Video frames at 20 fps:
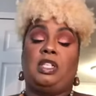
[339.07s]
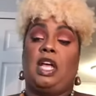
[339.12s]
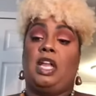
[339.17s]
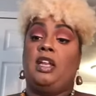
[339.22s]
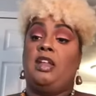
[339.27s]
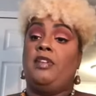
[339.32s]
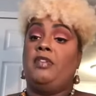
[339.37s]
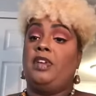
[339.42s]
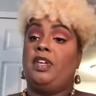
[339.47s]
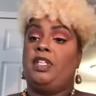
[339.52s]
I
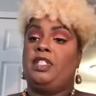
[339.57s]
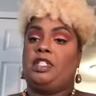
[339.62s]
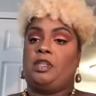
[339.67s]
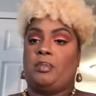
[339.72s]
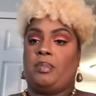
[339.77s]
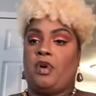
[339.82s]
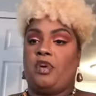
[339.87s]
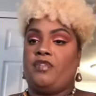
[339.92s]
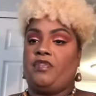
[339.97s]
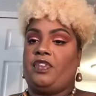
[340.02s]
love it. It's a
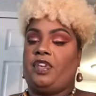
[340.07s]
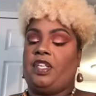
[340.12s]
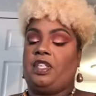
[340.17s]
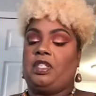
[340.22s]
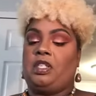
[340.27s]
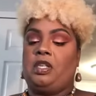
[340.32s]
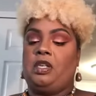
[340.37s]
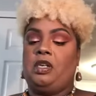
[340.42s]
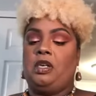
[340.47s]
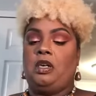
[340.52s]

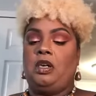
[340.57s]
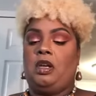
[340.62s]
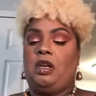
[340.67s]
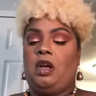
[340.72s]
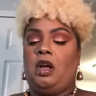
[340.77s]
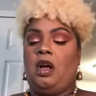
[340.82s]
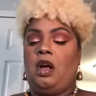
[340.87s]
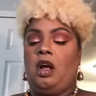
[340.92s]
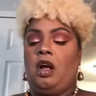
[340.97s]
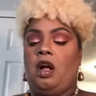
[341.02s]
perfect
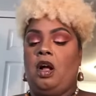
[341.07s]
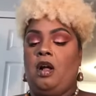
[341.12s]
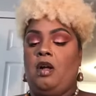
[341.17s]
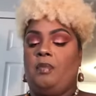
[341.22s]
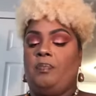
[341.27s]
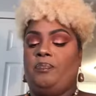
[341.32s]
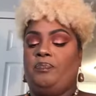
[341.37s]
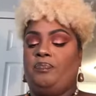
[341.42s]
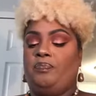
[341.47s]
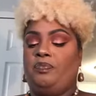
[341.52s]

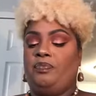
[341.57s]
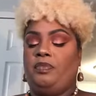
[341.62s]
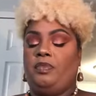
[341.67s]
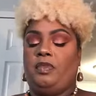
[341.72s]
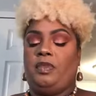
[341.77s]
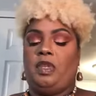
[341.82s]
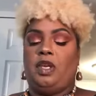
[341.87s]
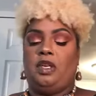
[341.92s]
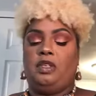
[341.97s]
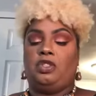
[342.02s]

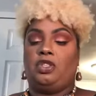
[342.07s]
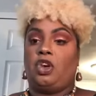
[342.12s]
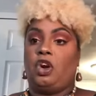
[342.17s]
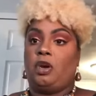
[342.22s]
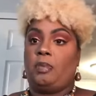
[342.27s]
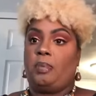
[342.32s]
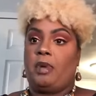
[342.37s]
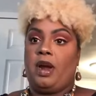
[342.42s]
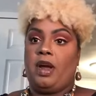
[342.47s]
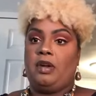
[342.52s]

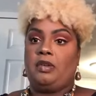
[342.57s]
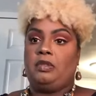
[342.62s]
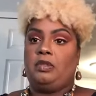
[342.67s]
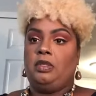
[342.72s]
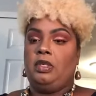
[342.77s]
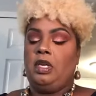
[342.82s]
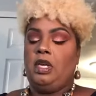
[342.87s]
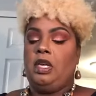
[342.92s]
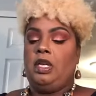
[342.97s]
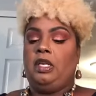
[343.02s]
dark brown.
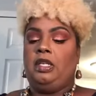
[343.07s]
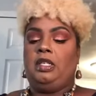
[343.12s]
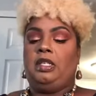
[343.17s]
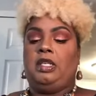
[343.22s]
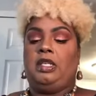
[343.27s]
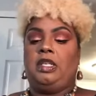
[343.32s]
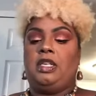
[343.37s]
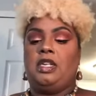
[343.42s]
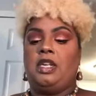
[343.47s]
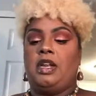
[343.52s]

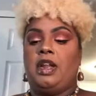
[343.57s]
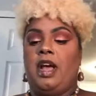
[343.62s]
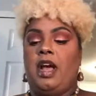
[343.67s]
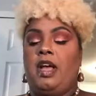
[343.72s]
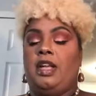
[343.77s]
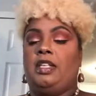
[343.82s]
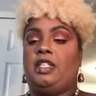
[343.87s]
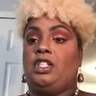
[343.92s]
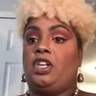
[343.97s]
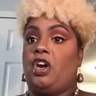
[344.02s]

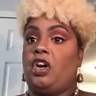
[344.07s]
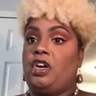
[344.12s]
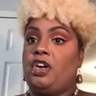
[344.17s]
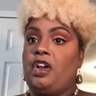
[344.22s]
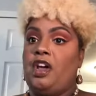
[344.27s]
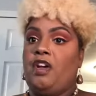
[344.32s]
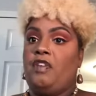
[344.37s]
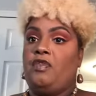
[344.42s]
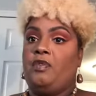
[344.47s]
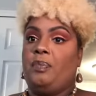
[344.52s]
Not dark
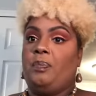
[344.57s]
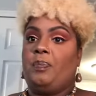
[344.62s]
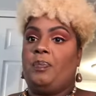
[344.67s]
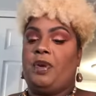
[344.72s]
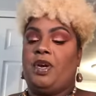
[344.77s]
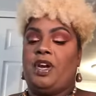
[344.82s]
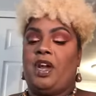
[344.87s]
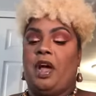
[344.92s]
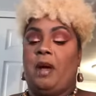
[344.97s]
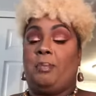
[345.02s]
enough,
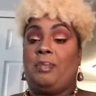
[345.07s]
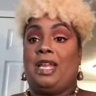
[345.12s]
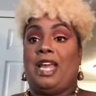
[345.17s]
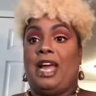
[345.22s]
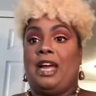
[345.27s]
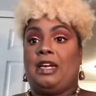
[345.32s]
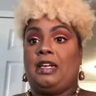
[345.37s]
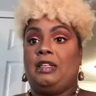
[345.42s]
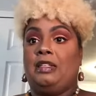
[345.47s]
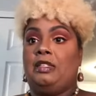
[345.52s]
but not
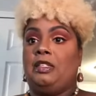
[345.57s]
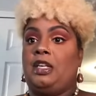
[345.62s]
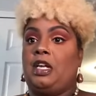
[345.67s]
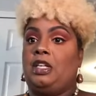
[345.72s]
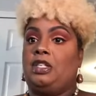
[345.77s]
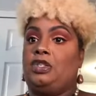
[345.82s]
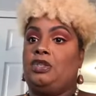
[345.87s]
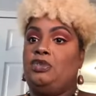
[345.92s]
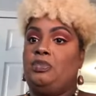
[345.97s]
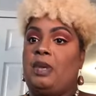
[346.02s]
black.
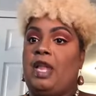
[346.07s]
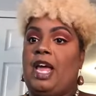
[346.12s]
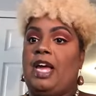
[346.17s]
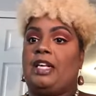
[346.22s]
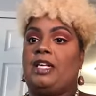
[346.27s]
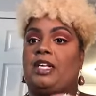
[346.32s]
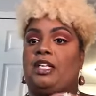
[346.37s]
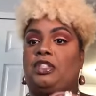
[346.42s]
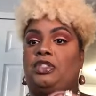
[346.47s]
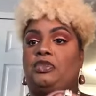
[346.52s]
Not too
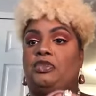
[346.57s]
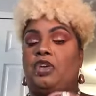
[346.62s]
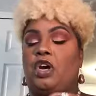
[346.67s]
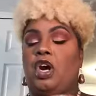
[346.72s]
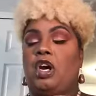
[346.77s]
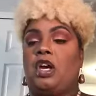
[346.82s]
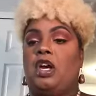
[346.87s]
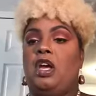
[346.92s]
black, not too dark.